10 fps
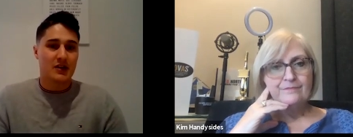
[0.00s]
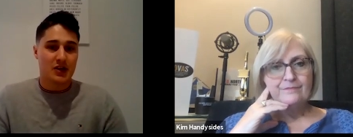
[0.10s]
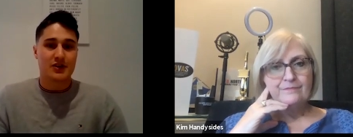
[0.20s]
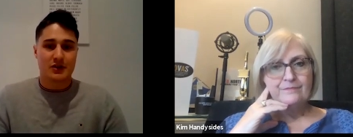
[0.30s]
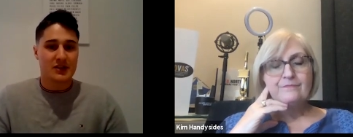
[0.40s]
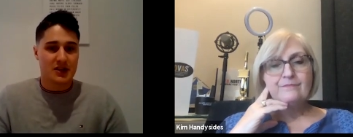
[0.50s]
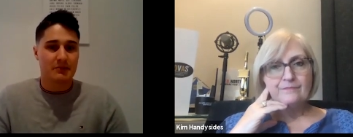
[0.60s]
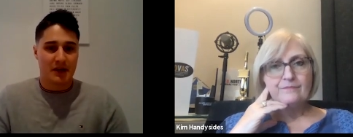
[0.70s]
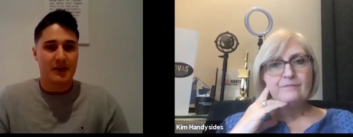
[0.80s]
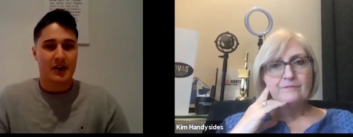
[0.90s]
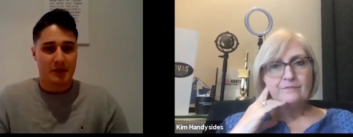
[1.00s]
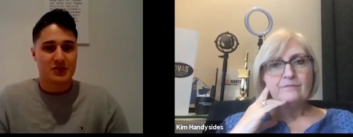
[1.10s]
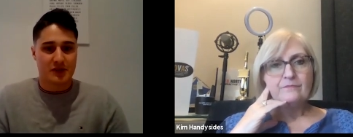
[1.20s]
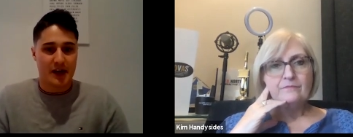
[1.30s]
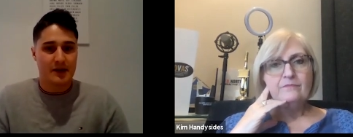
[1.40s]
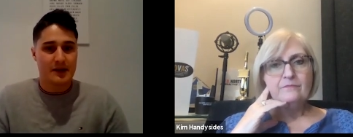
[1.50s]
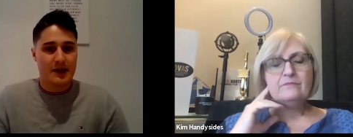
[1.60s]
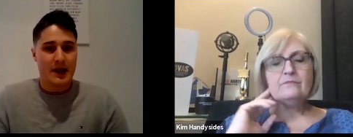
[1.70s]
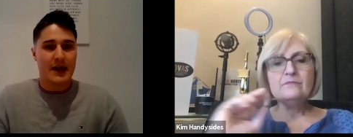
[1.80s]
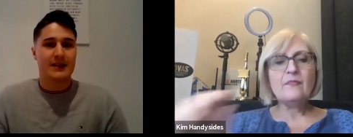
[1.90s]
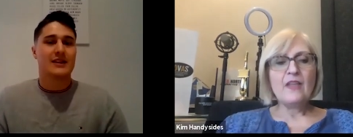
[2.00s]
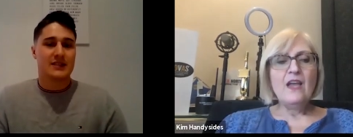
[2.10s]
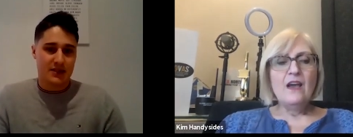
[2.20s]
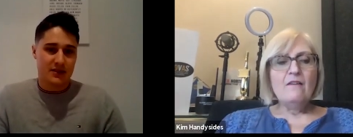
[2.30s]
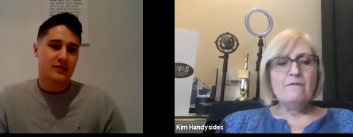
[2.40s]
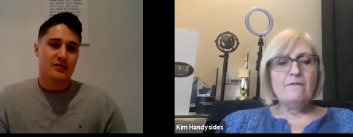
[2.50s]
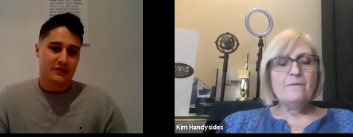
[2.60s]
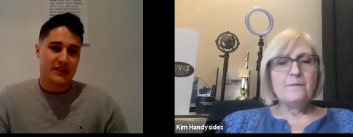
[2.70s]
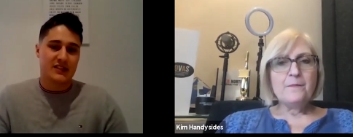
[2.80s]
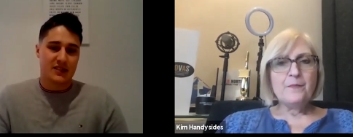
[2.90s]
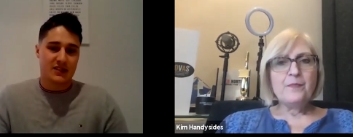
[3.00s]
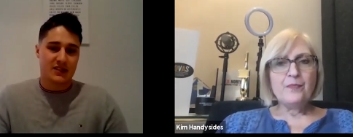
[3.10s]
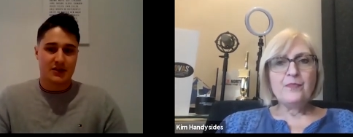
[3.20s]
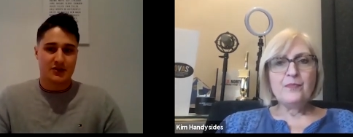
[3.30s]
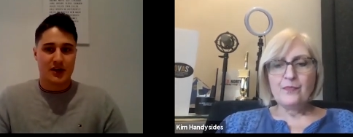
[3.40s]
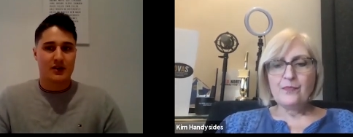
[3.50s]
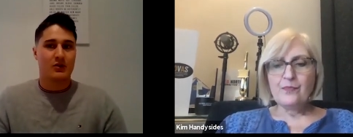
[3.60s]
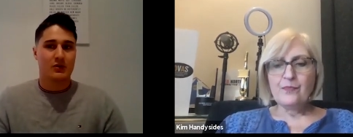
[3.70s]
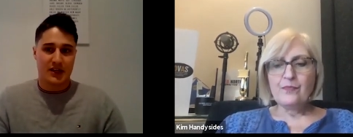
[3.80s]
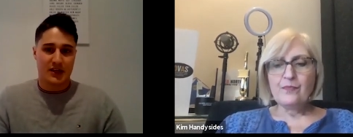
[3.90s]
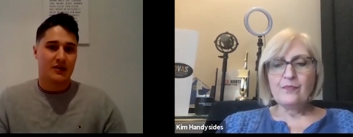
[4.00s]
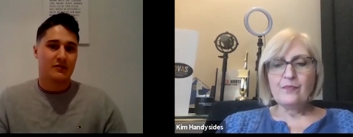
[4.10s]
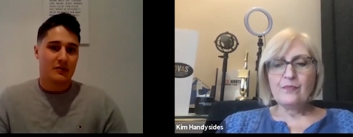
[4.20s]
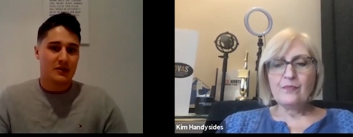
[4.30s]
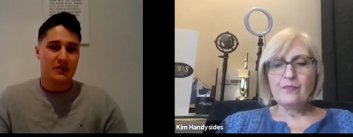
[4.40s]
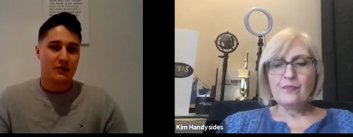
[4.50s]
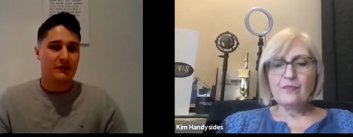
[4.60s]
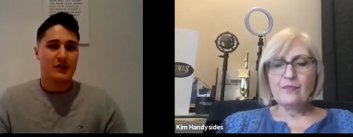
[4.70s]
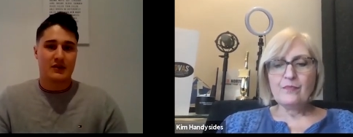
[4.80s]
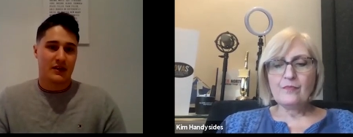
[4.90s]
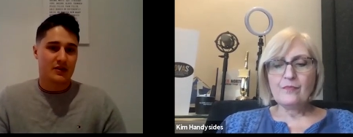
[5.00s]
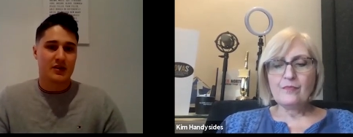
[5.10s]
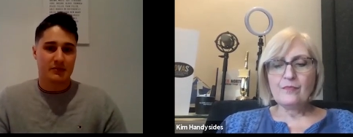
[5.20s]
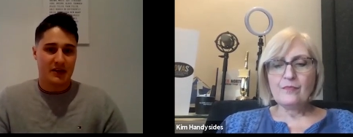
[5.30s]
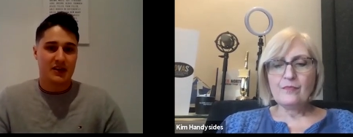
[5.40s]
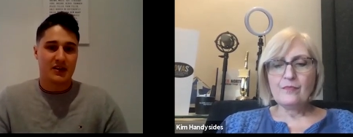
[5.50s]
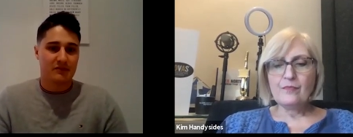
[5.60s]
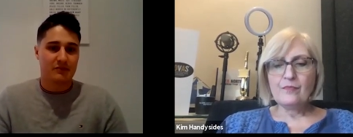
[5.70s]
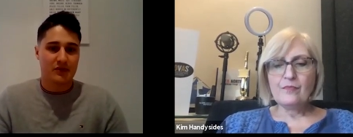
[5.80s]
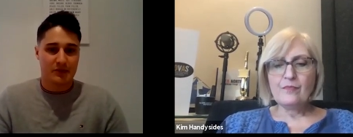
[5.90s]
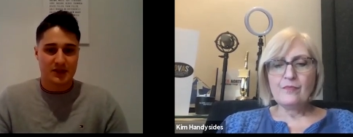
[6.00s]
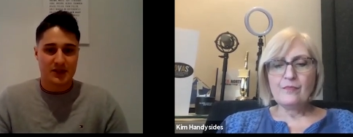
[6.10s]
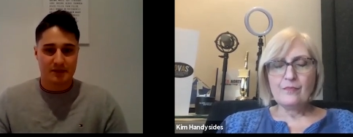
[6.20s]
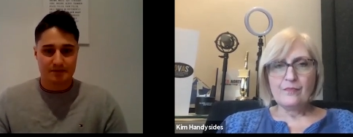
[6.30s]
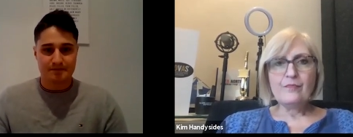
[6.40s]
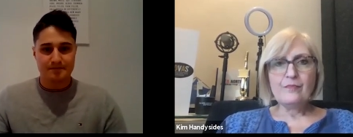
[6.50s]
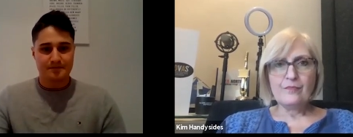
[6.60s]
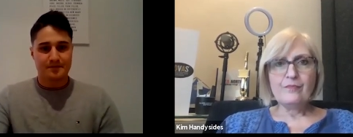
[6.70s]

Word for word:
Speaker 1: that you're doing something very much right and listen to those reads and, and try to hone in on, you know, if you think there could be any improvements there.